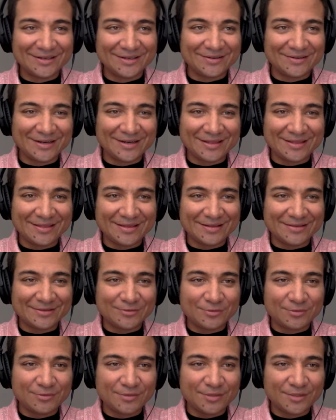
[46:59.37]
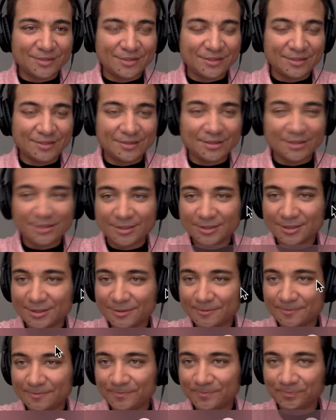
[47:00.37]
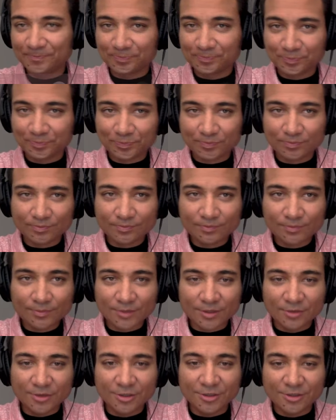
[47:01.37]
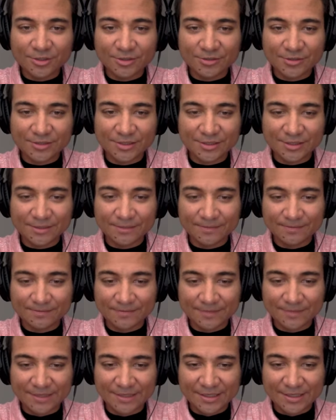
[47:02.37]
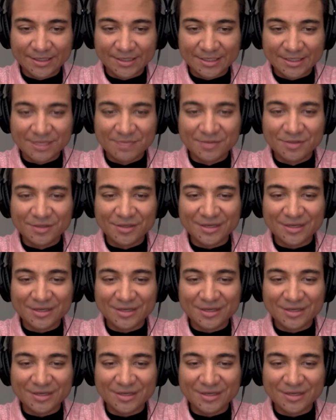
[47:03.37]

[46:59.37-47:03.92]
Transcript: All right, that's what we see there. What else do we see? Team building